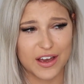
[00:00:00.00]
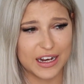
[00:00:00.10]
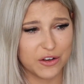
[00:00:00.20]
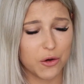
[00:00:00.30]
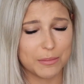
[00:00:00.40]

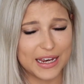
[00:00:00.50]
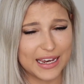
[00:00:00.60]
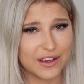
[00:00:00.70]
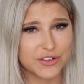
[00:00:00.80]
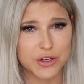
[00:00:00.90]
It got
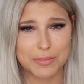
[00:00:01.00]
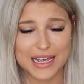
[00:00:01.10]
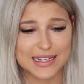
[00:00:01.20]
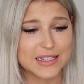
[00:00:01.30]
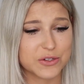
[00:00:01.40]
me to
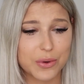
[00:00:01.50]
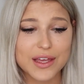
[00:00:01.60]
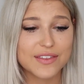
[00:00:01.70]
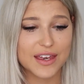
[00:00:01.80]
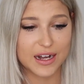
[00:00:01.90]
places
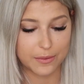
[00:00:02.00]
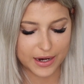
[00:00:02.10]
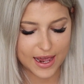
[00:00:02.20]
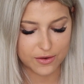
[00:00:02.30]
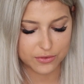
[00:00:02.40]
quicker than anyone
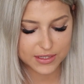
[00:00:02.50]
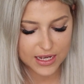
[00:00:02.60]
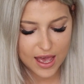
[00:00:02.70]
else.